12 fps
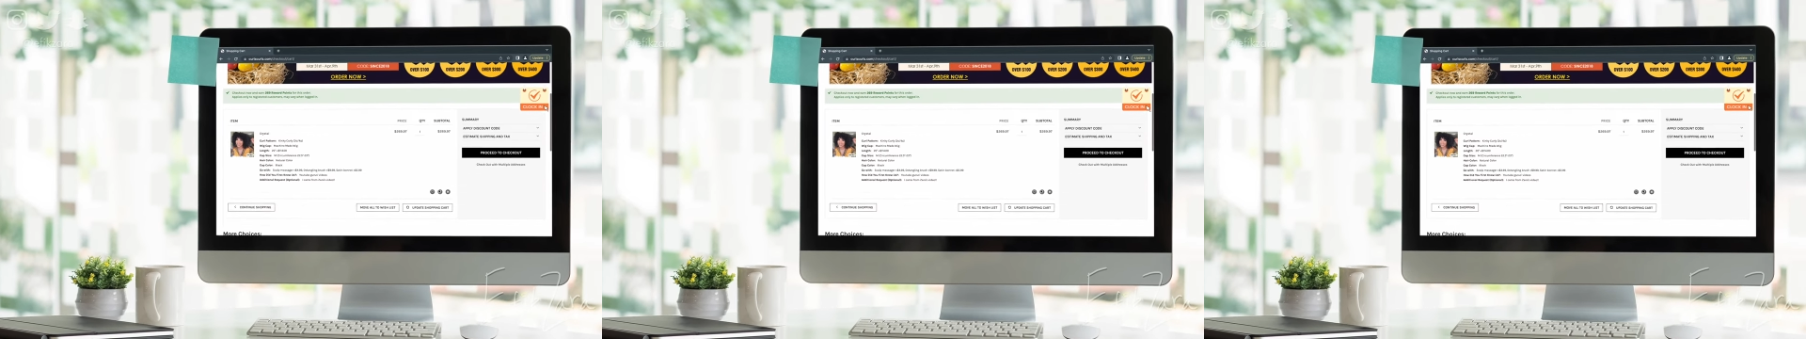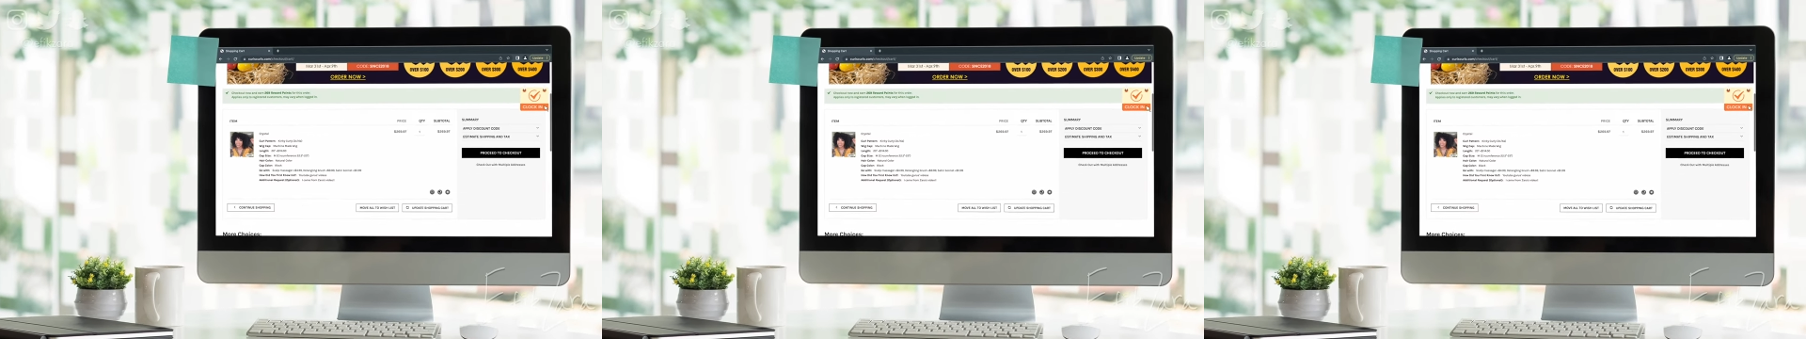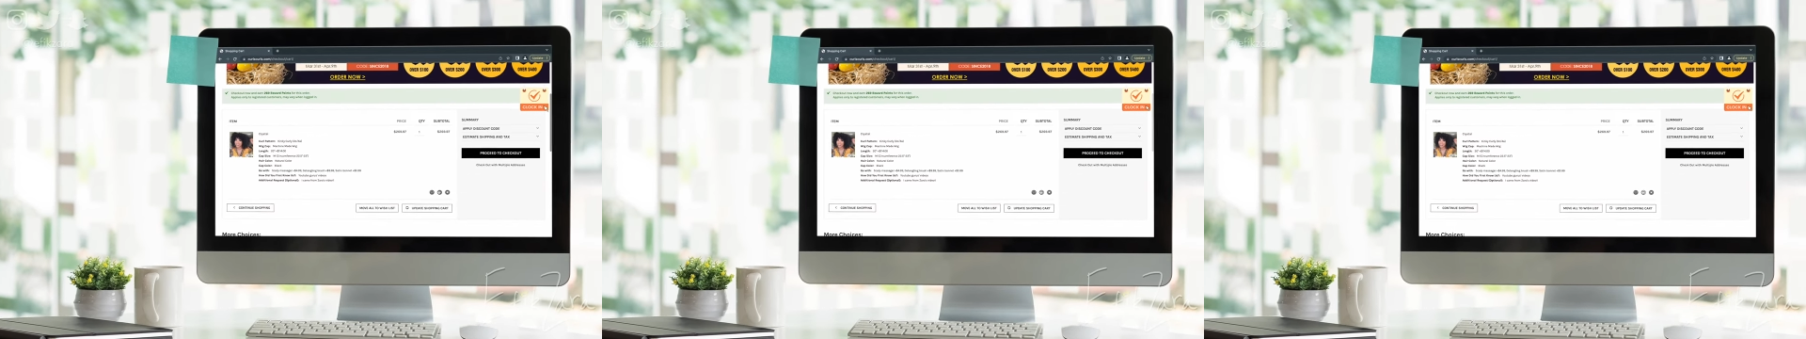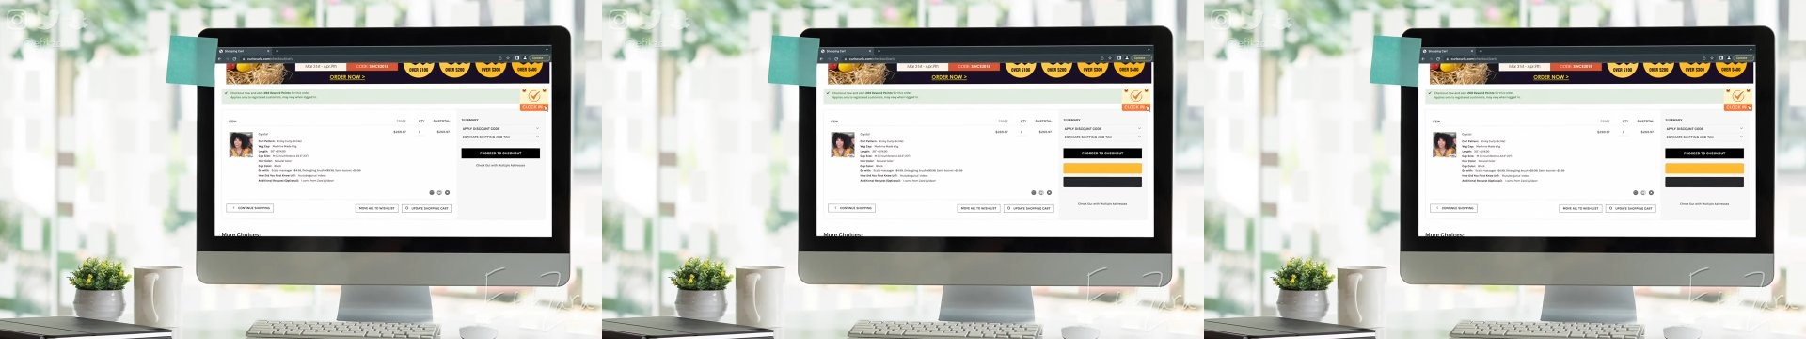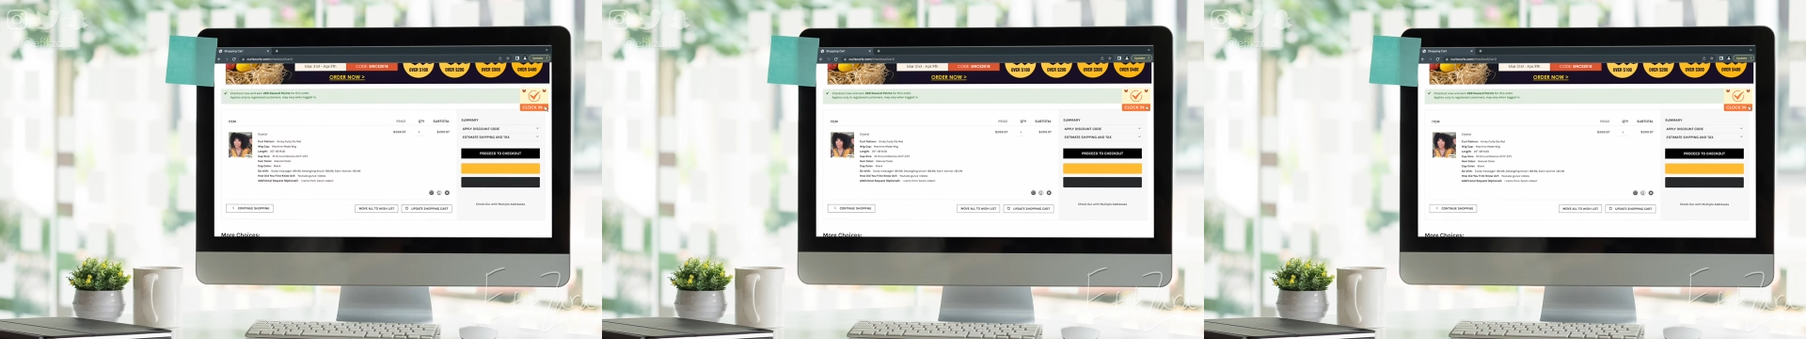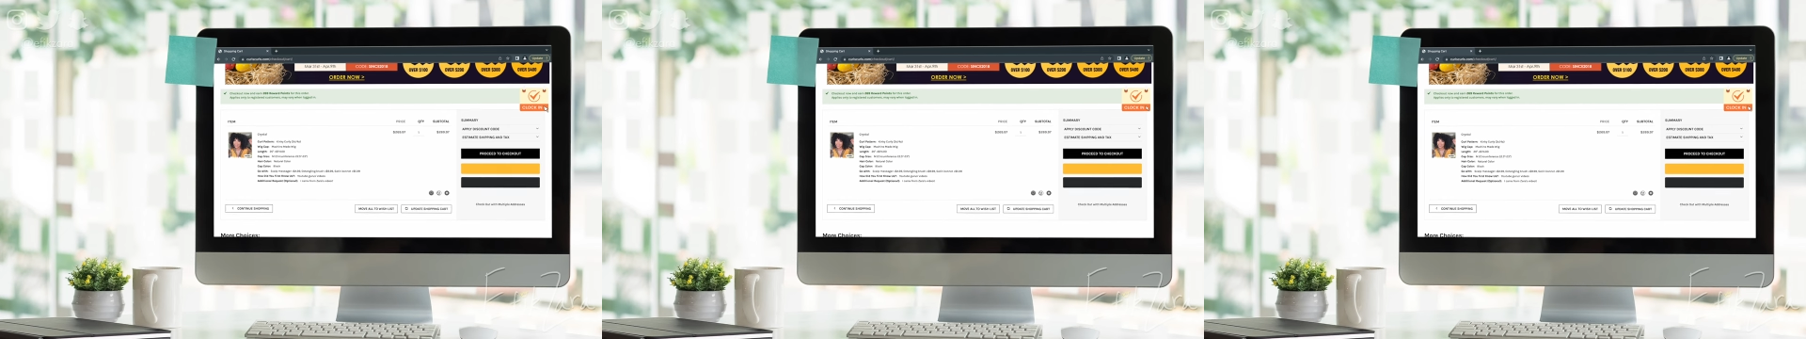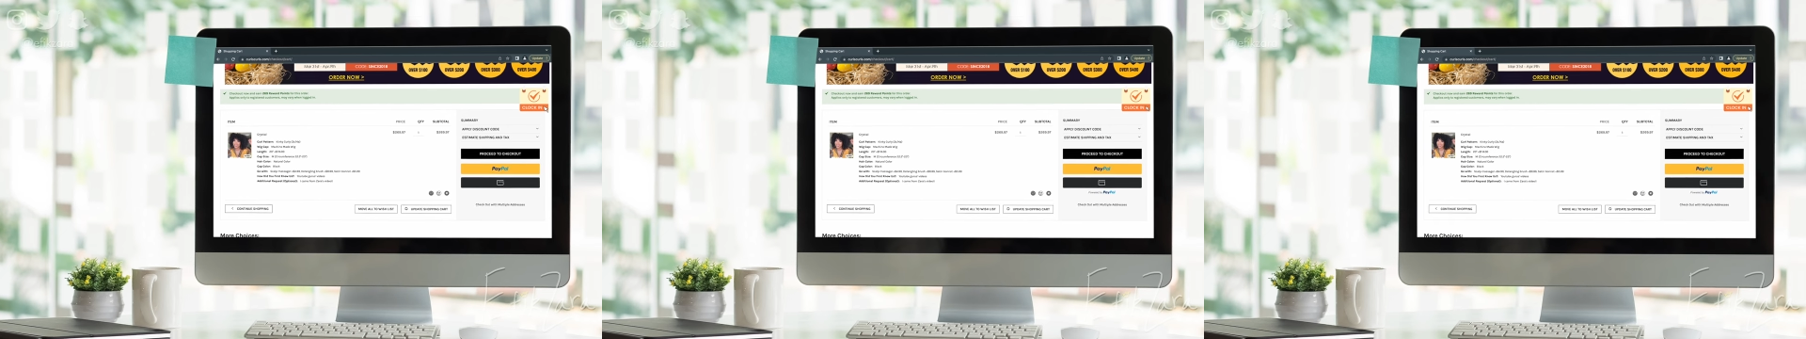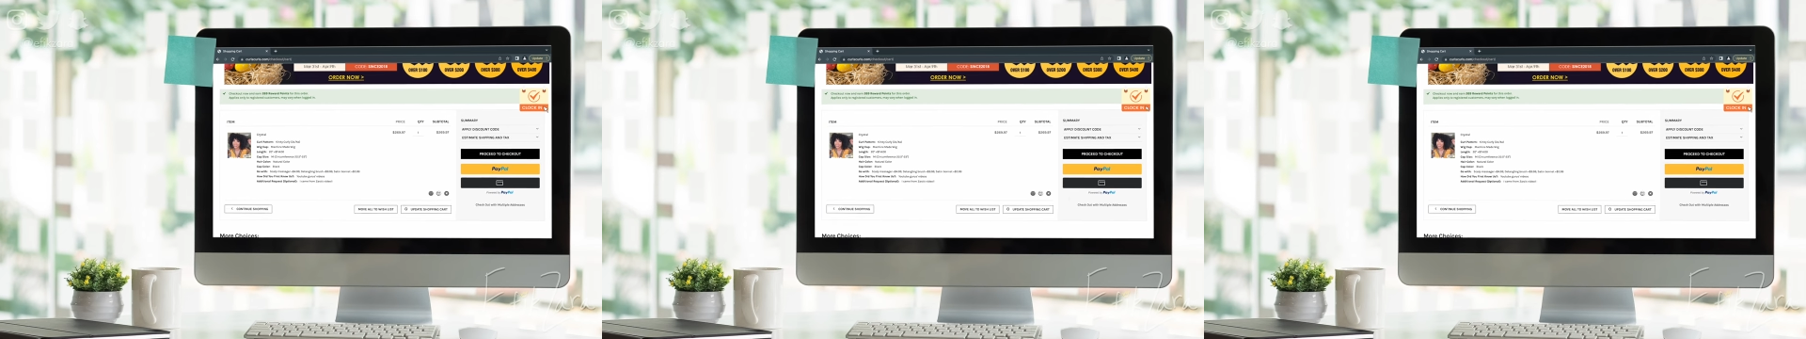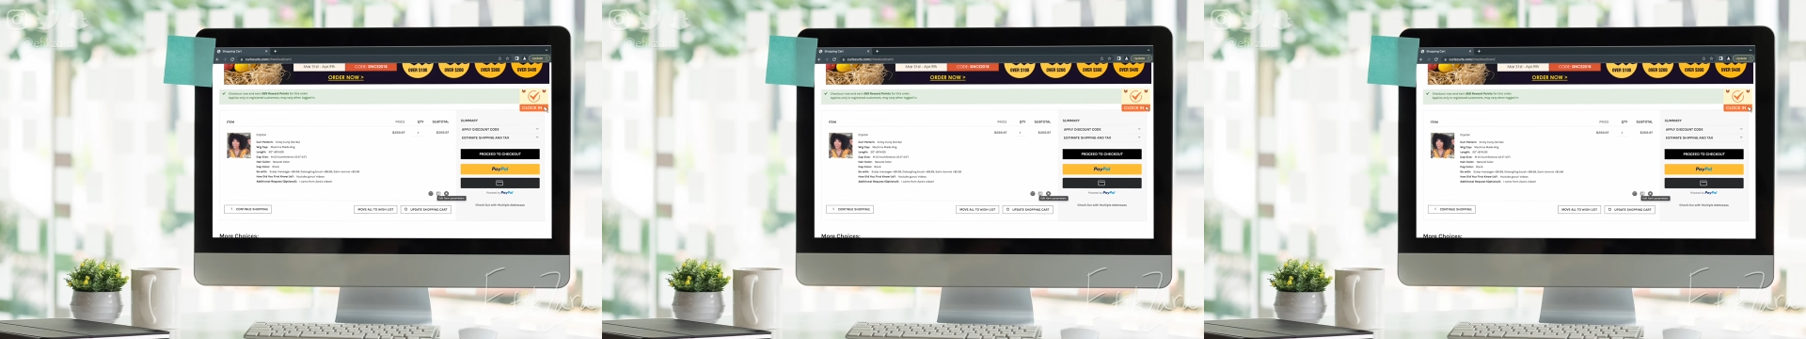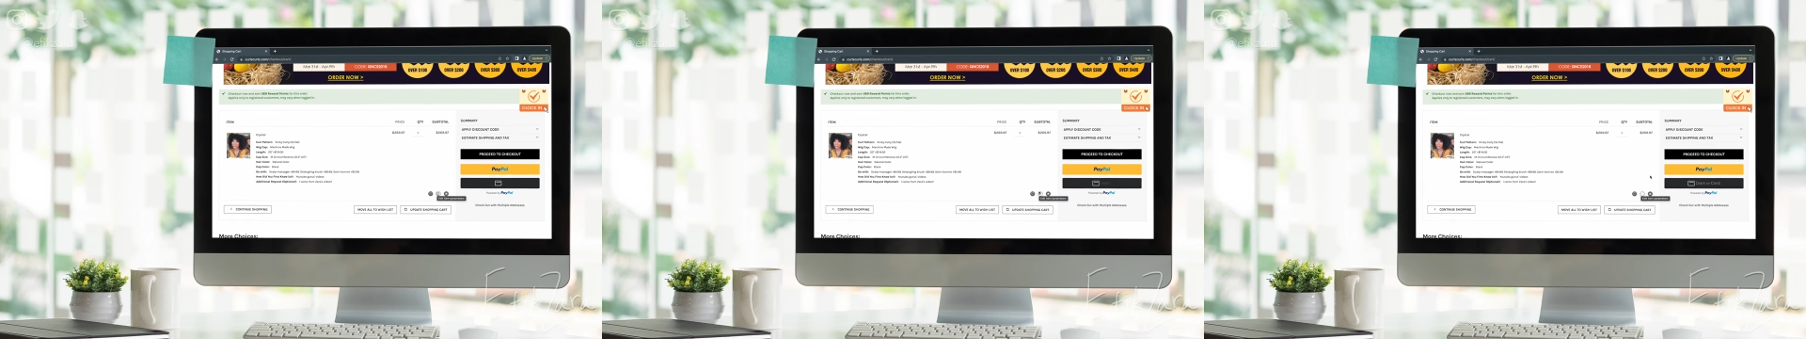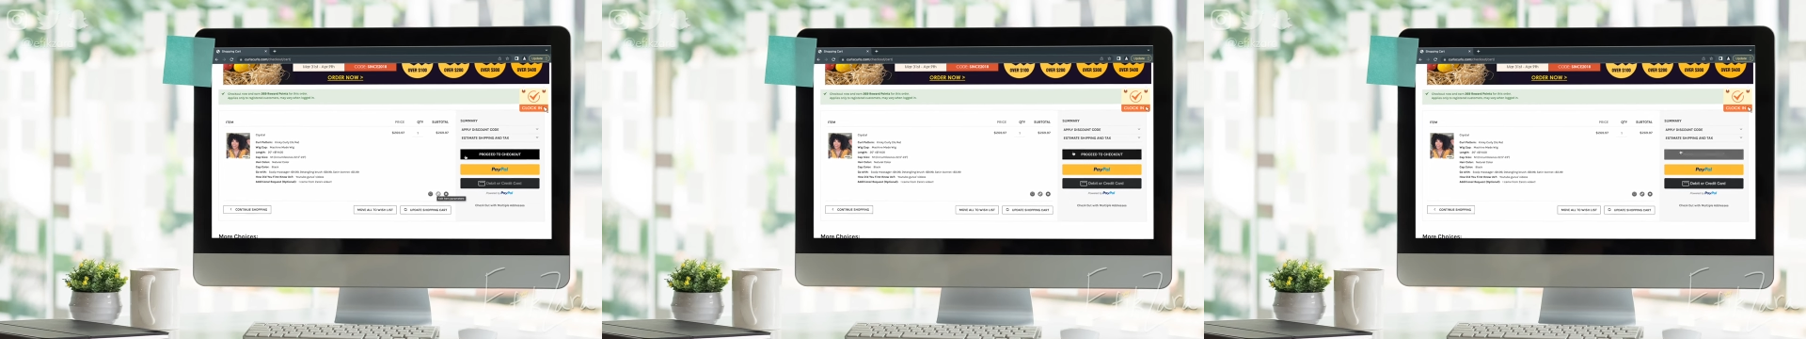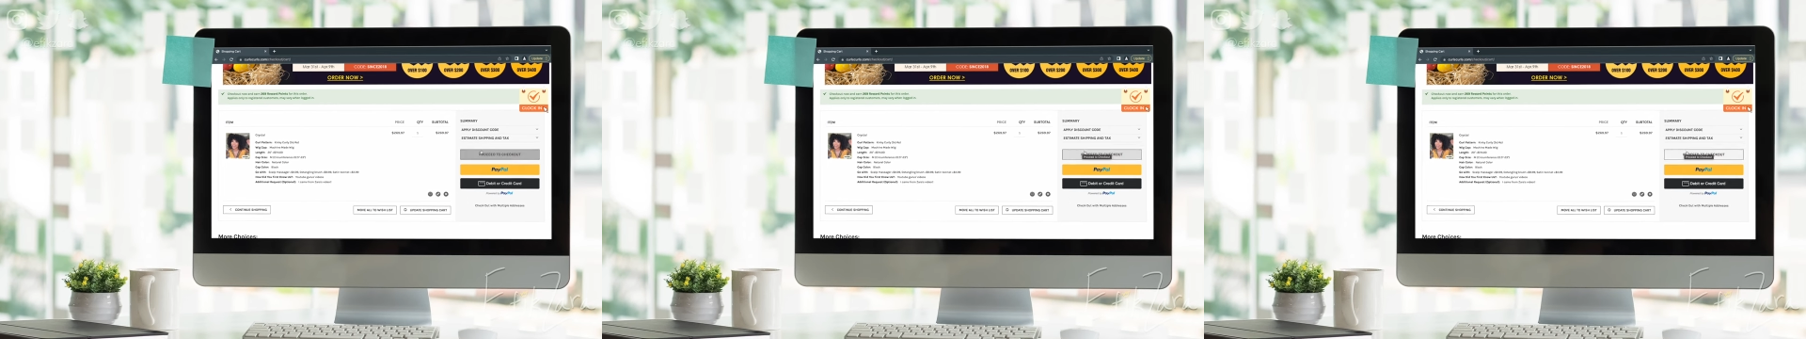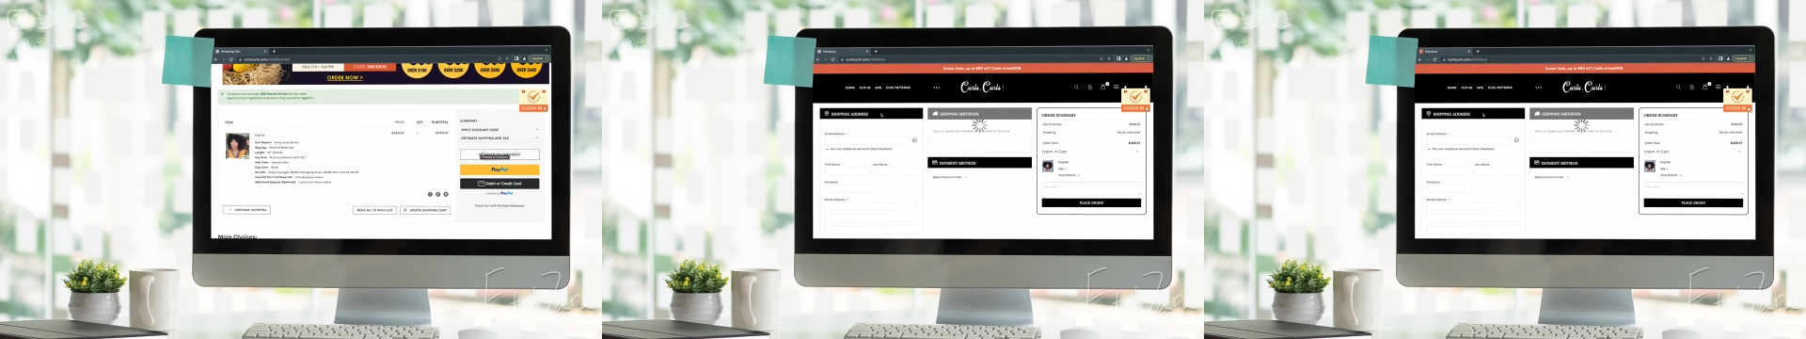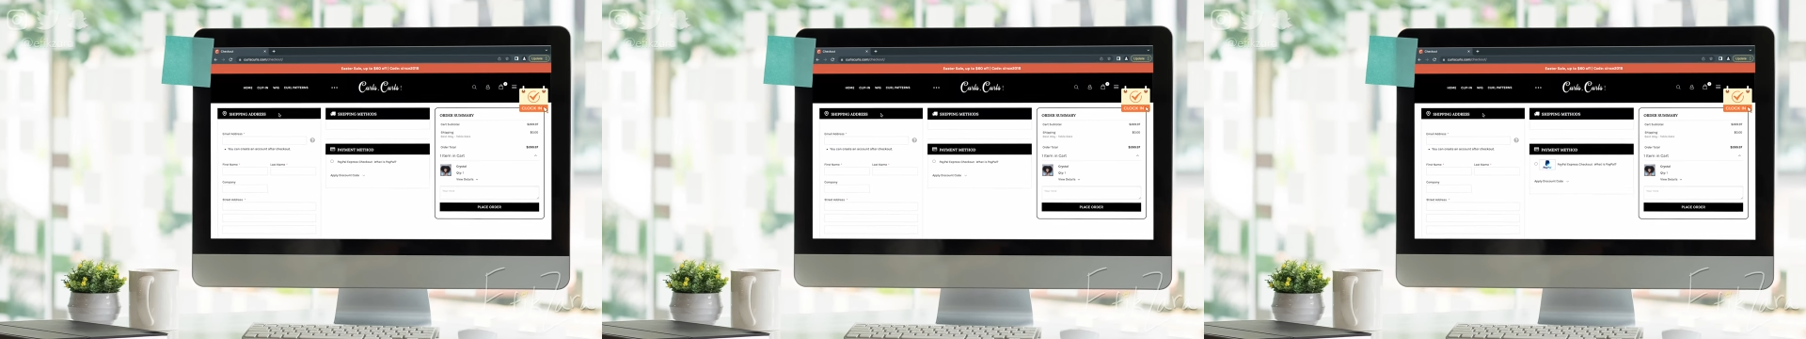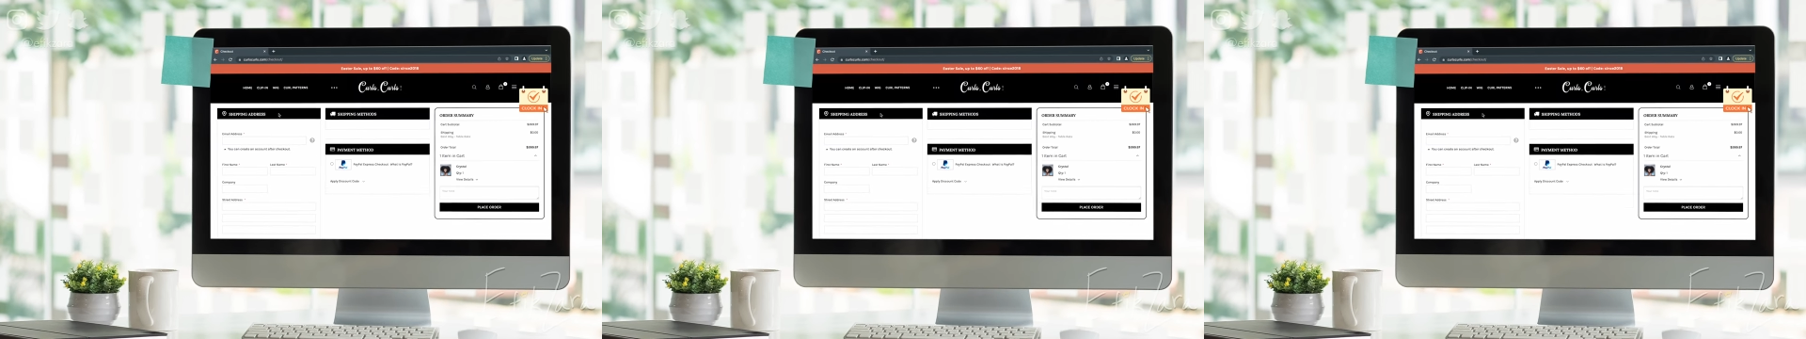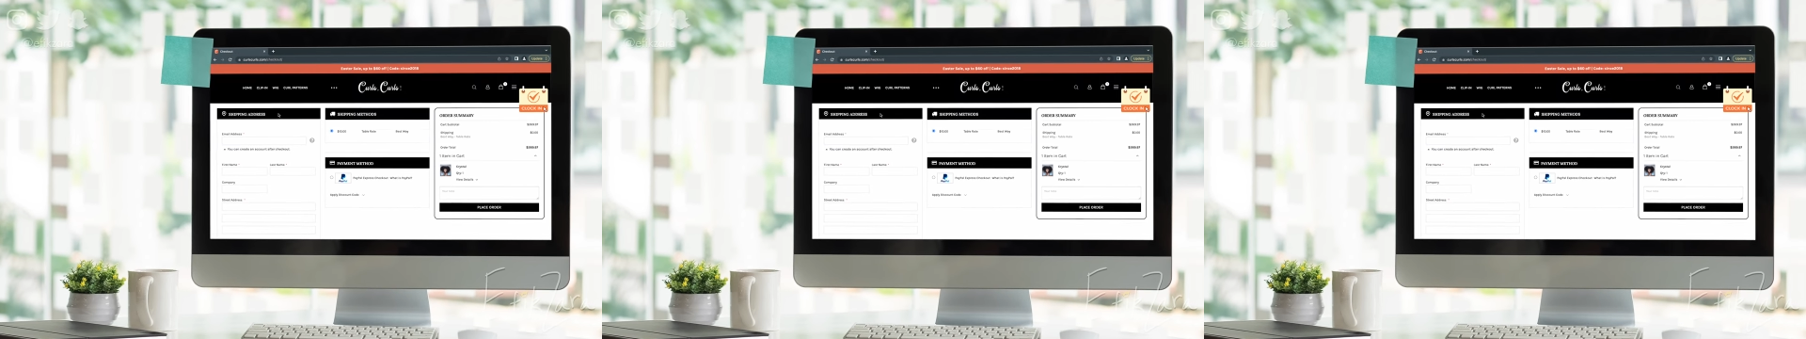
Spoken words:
(no speaker visible)